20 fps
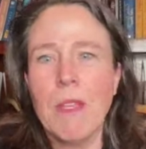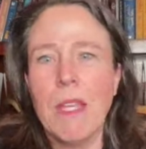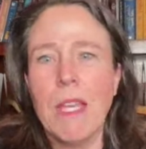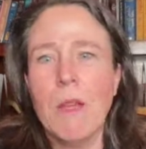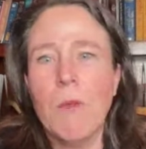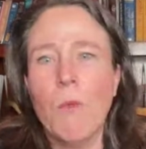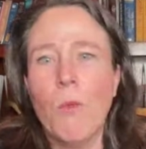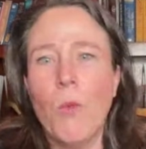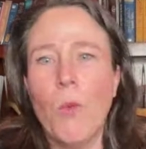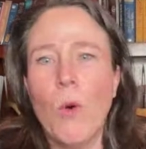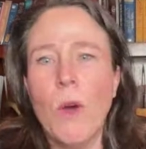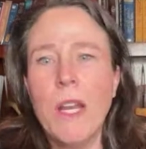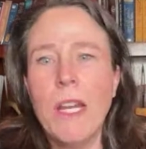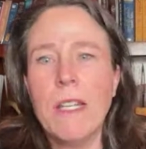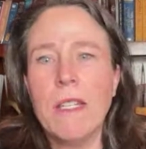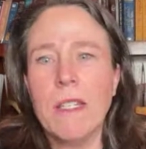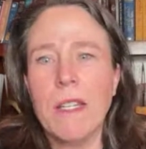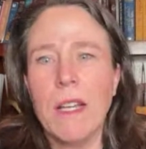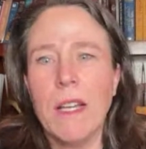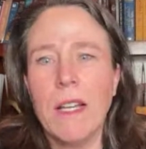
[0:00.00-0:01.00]
And what
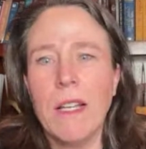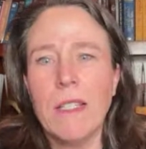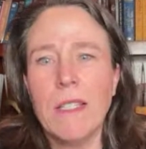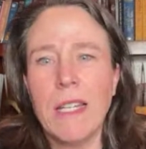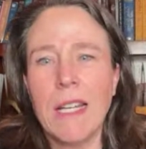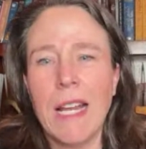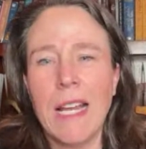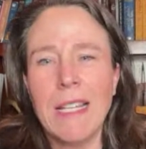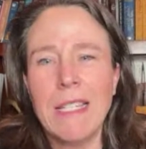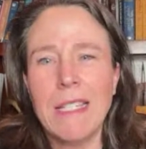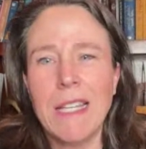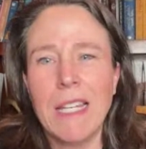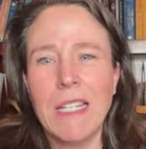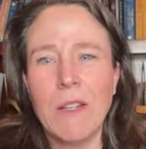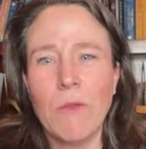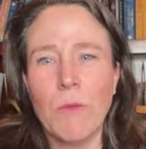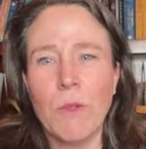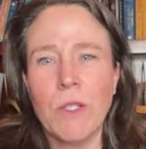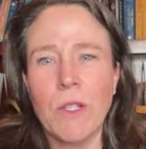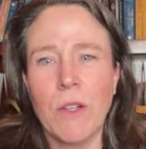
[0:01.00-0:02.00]
it does, and I say
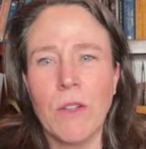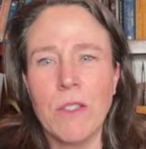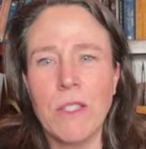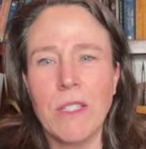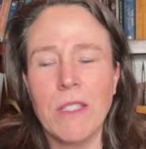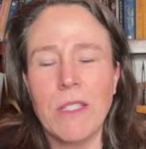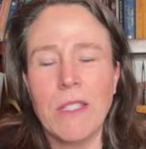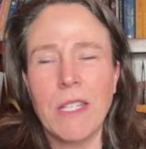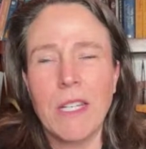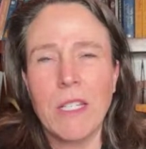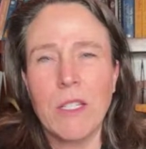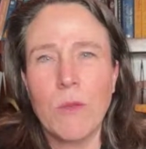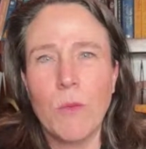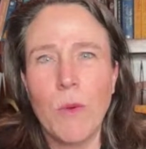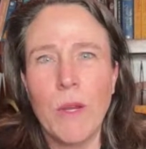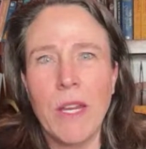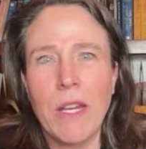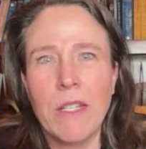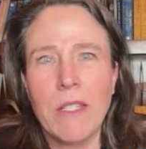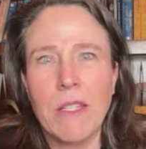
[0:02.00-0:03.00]
it results in 6
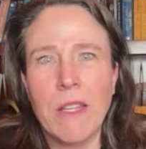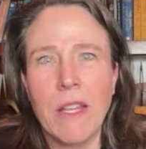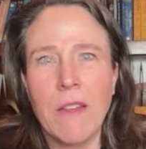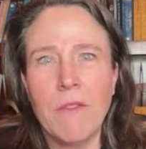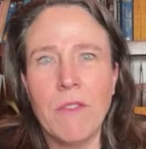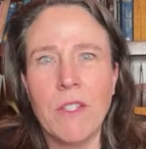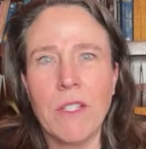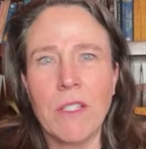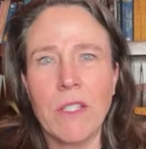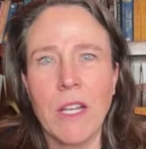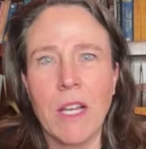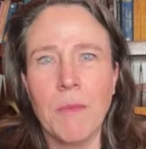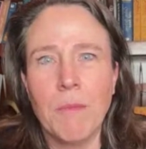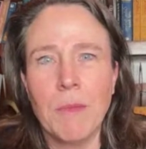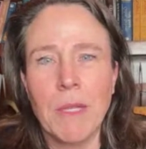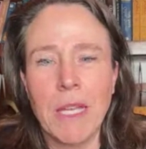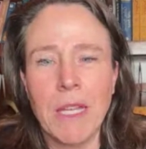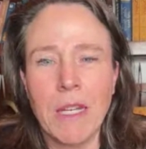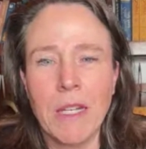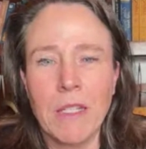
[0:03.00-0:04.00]
weeks, they've just
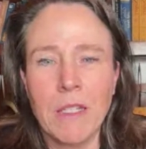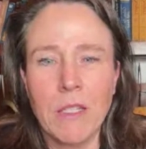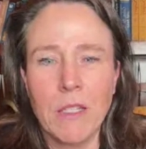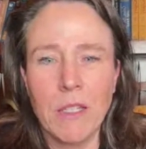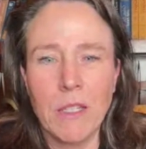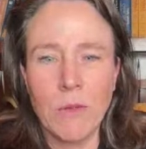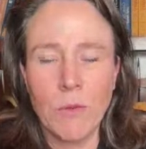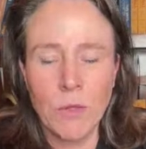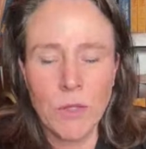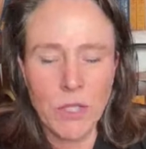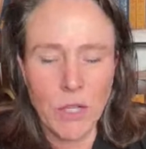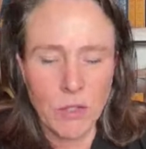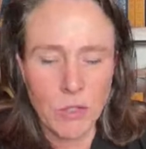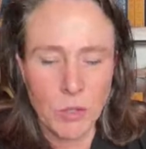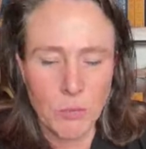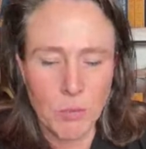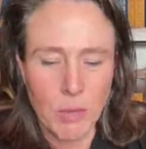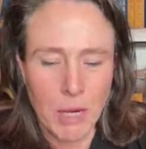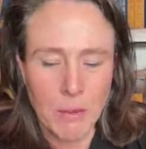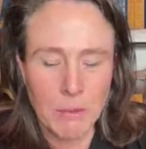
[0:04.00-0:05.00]
updated to results
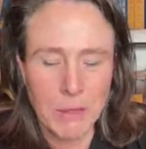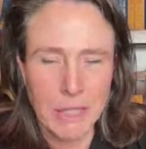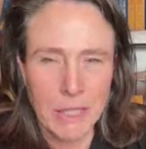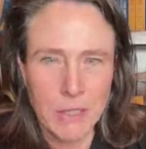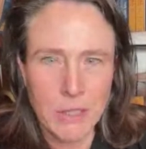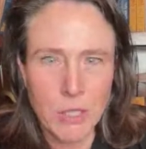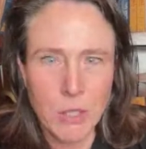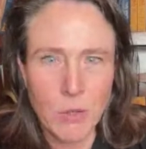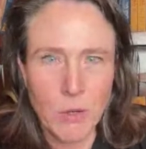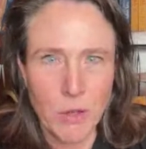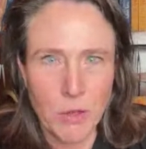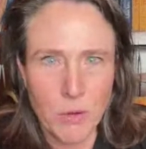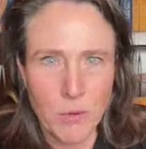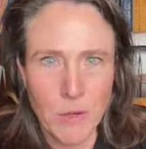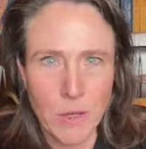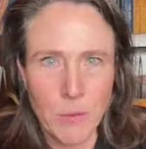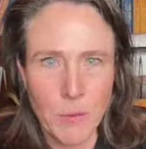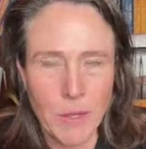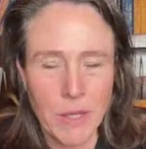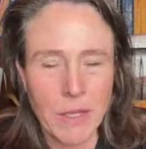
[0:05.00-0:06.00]
are probably in 2 to
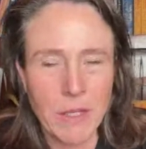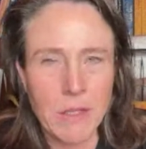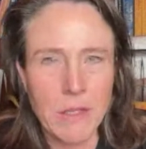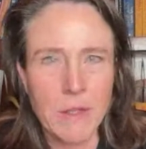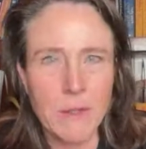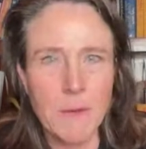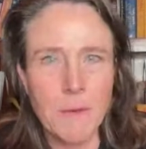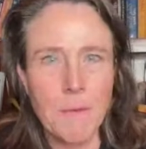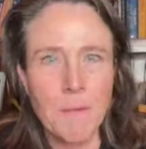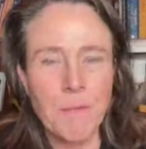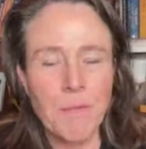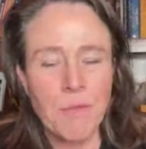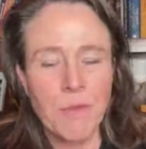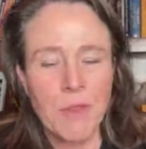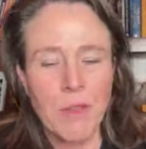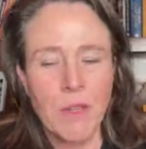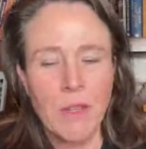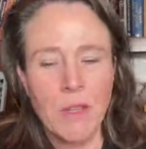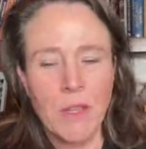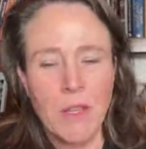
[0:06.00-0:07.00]
3 weeks.
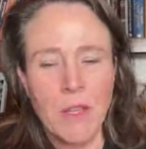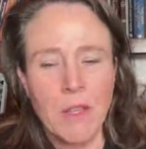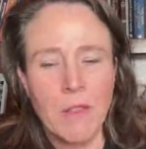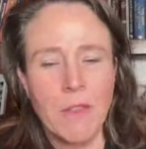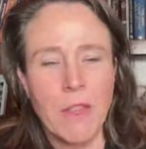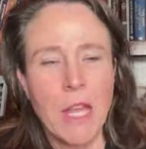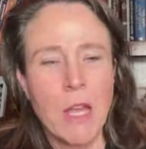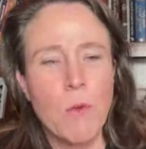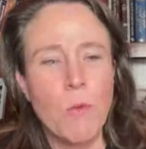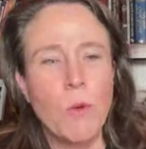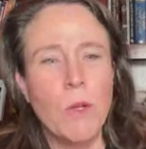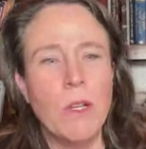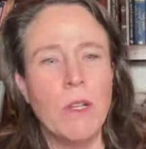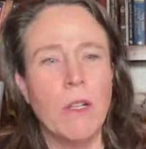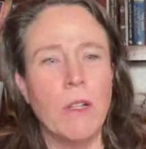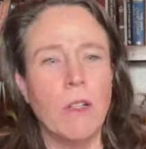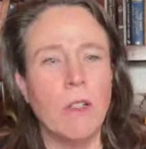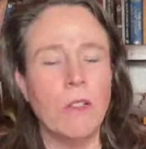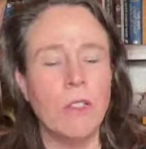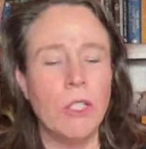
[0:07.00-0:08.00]
They
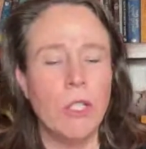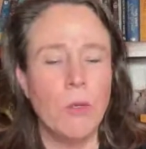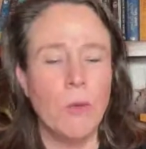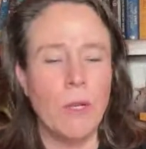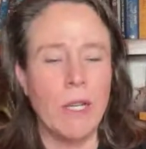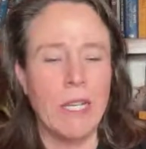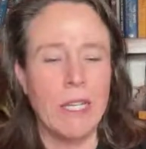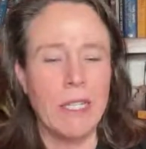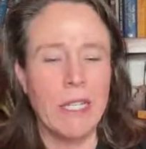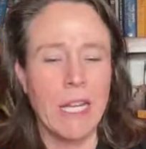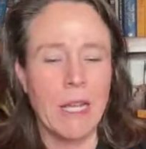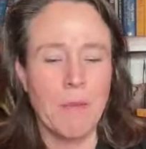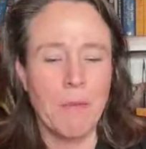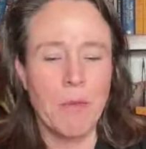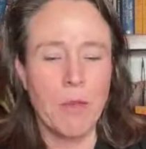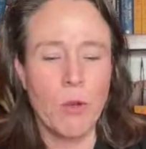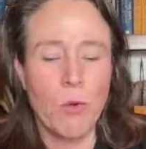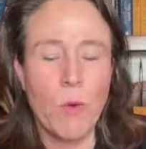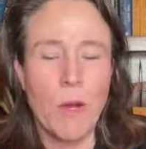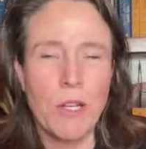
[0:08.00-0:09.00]
will do an
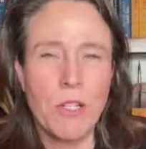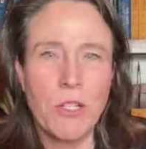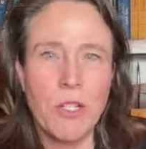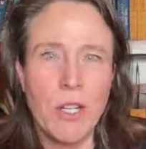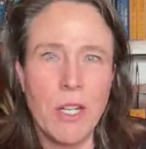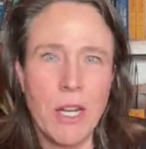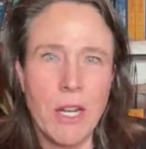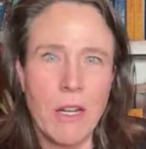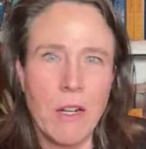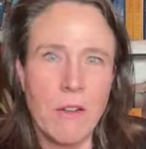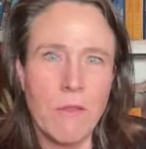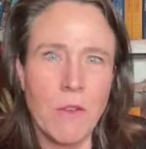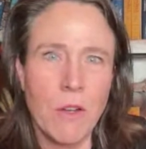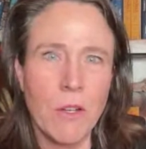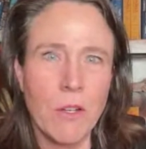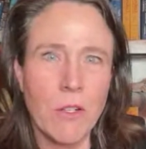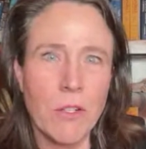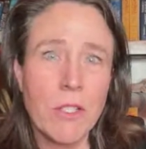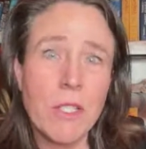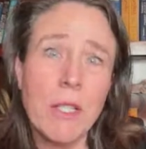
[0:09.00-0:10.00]
in-depth questionnaire of
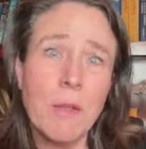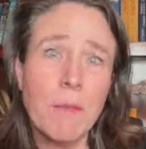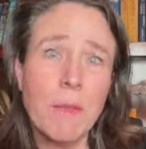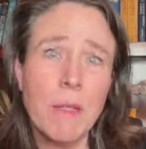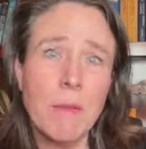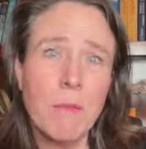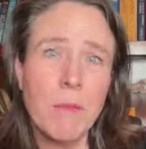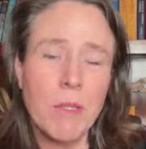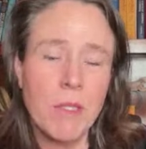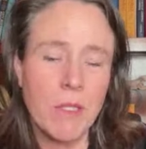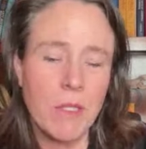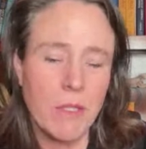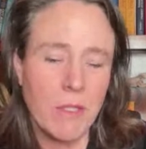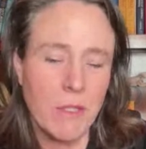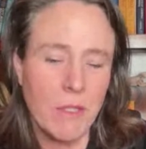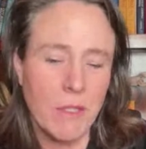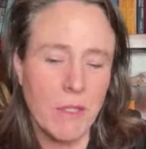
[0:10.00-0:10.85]
all your symptoms.